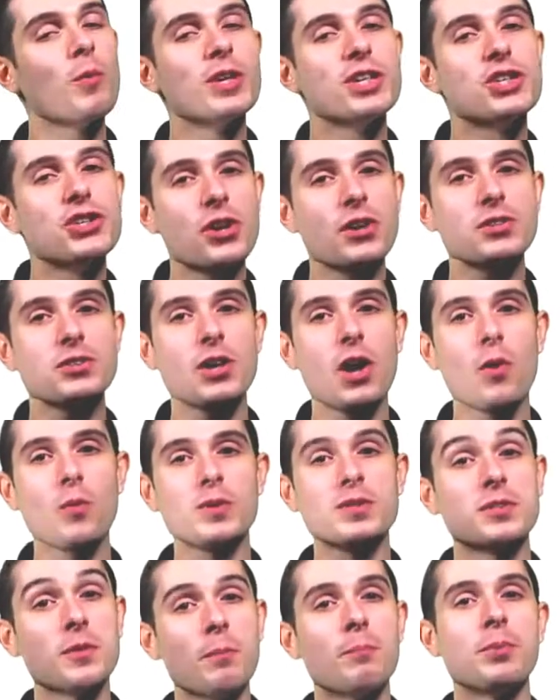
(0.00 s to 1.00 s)
we just saw
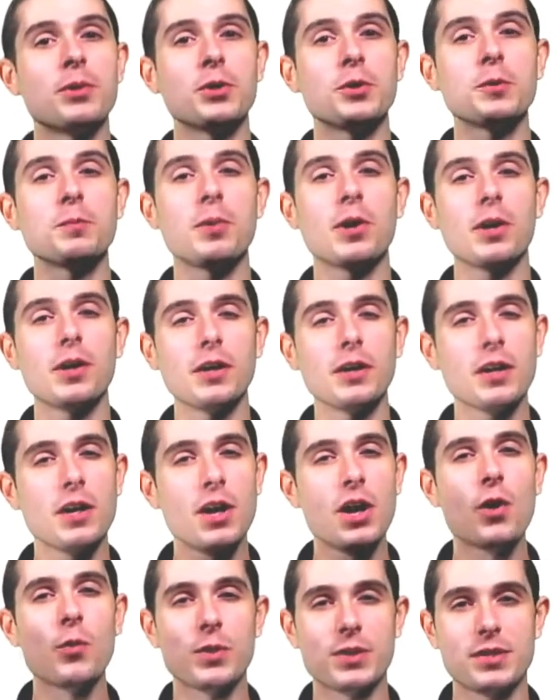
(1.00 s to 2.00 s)
was the build part
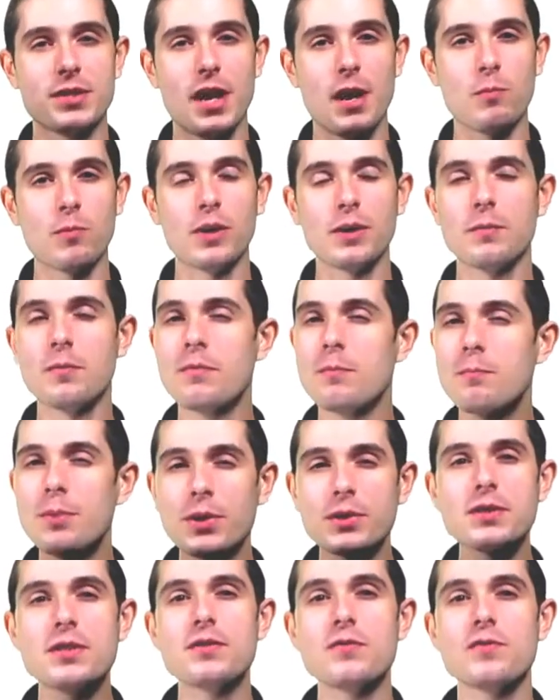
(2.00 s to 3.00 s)
with Xamarin,
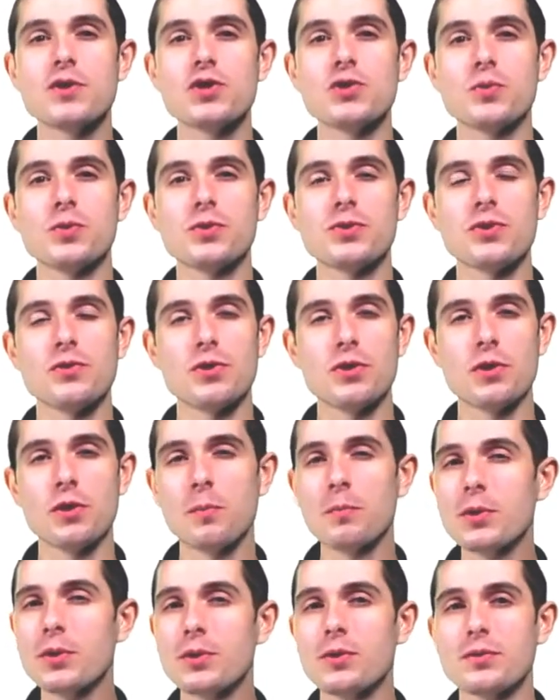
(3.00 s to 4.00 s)
built into Visual Studio to
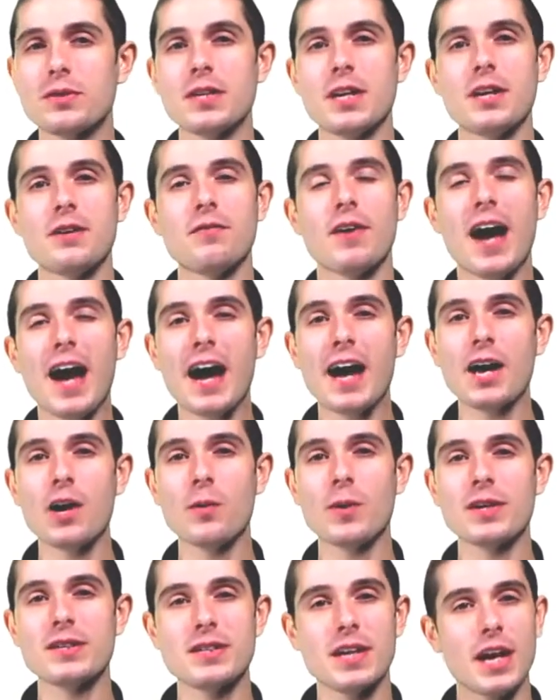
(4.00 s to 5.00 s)
build those native
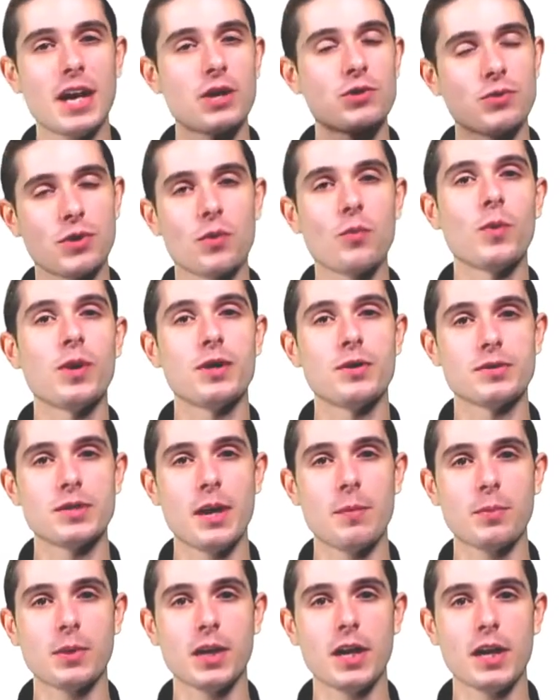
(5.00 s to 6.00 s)
iOS, Android, and Windows
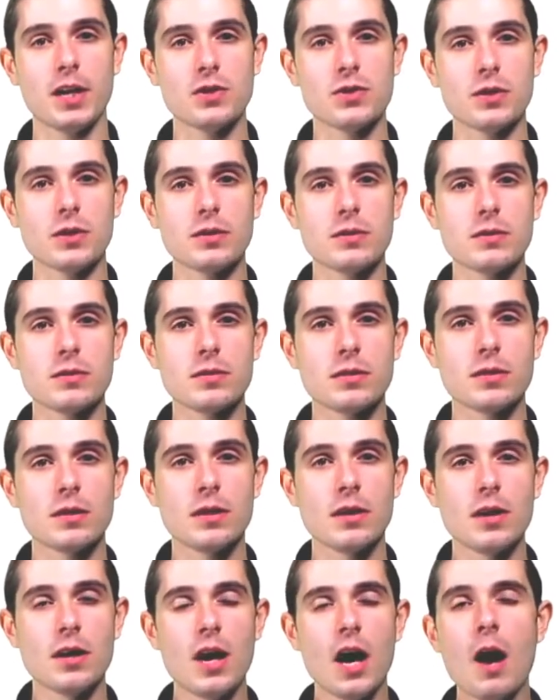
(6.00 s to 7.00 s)
applications.
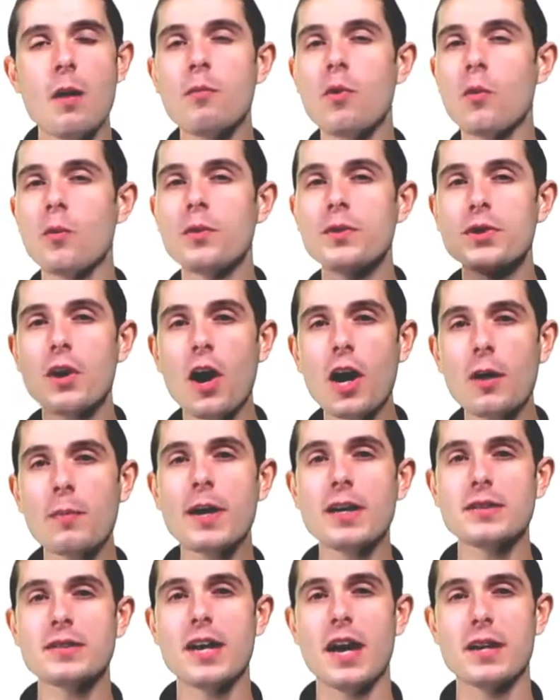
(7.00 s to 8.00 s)
But when we talk
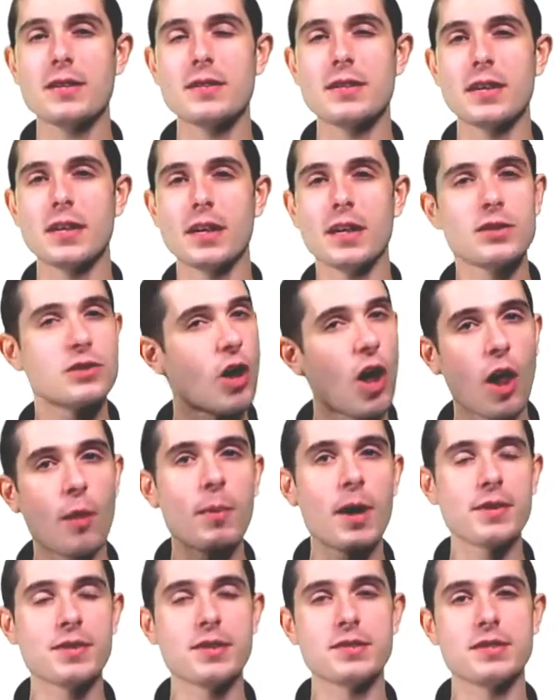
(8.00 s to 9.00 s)
about testing, it's all
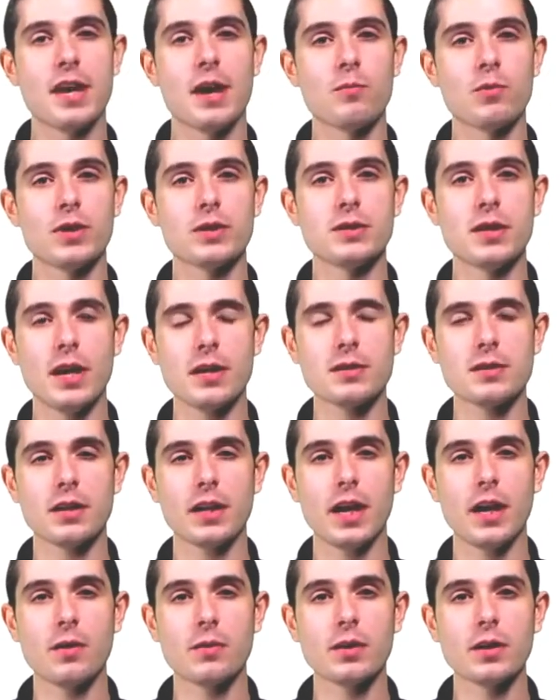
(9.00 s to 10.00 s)
about the Xamarin Test
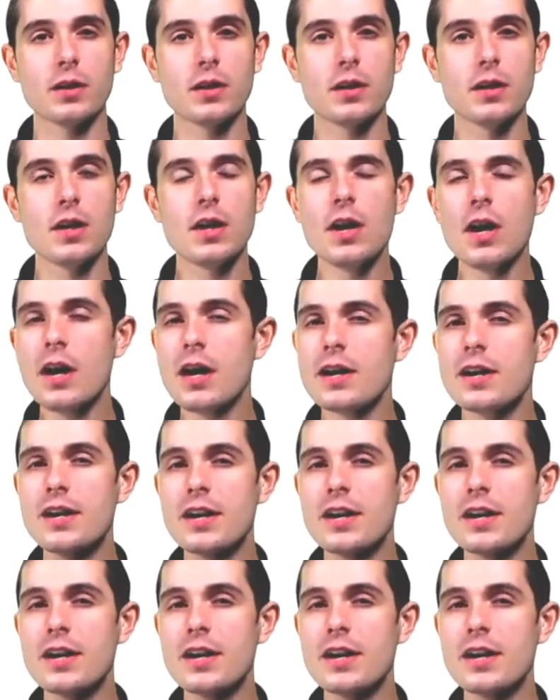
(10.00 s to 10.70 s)
Cloud. It